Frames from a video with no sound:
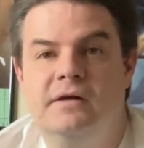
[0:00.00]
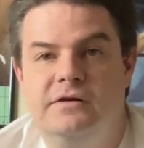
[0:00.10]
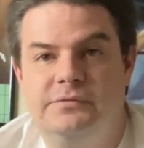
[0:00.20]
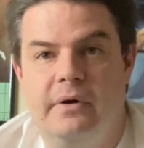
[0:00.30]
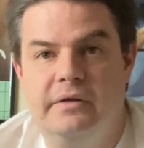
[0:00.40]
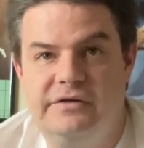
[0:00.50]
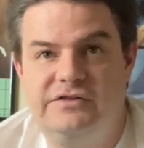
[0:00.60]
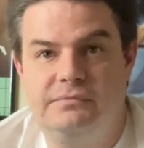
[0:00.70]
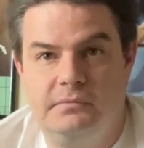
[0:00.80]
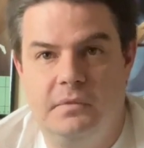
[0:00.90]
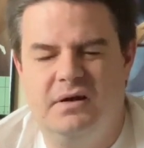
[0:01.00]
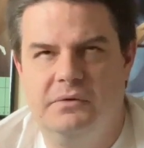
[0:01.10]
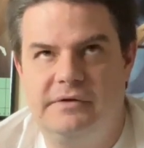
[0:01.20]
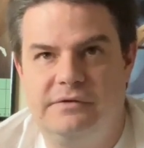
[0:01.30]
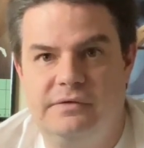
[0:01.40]
as well as a
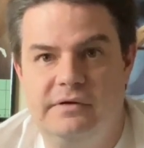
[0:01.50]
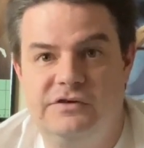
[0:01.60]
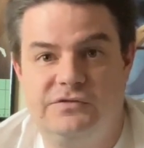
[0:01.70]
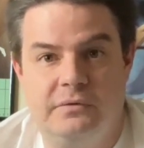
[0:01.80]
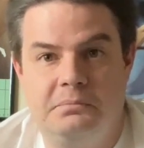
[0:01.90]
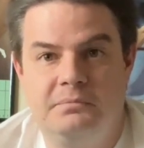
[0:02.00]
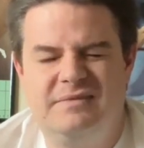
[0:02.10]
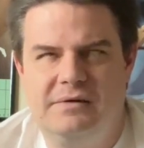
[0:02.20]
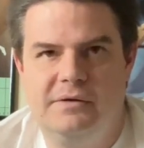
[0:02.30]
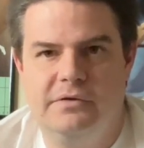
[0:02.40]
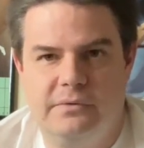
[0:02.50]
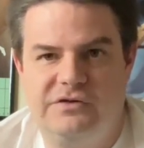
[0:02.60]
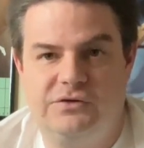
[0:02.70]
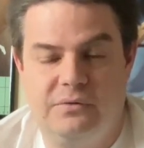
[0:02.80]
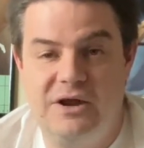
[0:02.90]
look at things from, you know, the
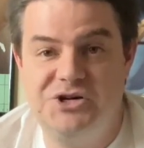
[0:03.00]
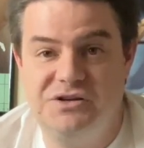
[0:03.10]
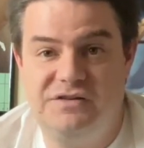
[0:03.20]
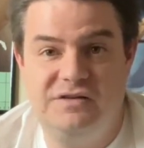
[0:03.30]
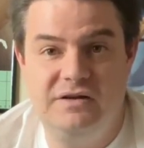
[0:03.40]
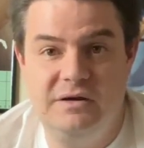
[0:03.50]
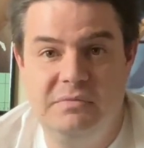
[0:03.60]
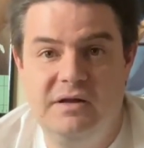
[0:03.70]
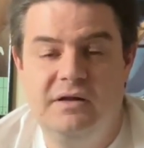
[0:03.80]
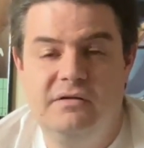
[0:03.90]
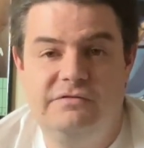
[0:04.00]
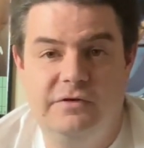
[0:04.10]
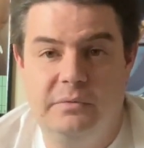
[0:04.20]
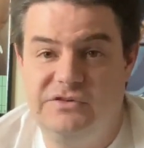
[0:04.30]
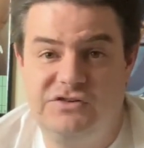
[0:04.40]
restoration team,
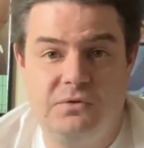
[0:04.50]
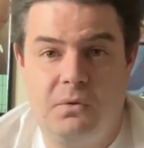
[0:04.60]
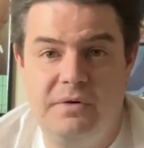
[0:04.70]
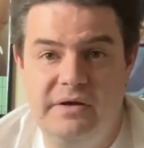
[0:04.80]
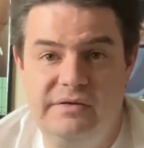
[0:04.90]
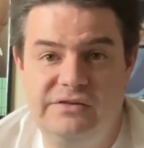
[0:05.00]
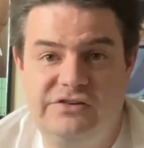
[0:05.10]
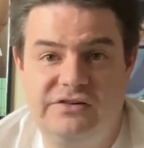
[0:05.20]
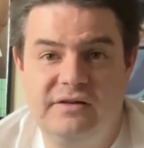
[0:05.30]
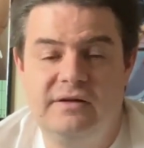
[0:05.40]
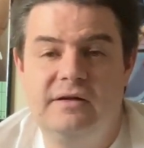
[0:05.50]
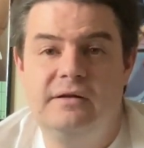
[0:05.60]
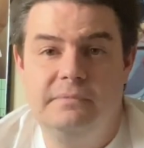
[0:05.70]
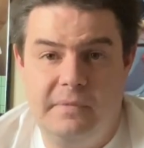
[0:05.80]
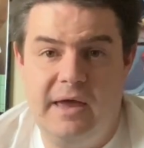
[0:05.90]
film historians,
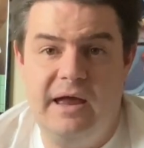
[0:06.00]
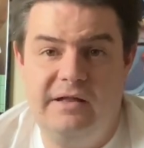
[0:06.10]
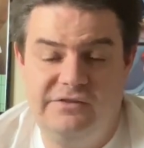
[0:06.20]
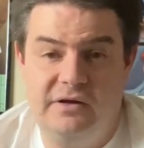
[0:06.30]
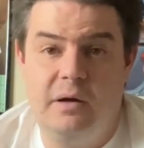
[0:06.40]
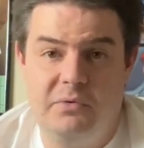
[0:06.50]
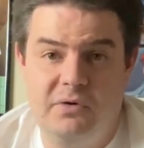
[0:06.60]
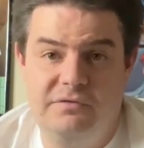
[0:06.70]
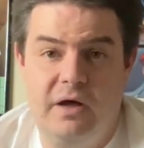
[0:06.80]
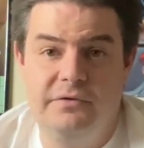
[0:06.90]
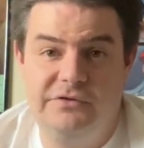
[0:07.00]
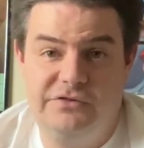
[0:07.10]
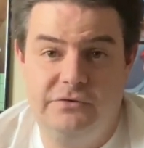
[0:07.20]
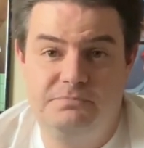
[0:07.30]
and a number of others who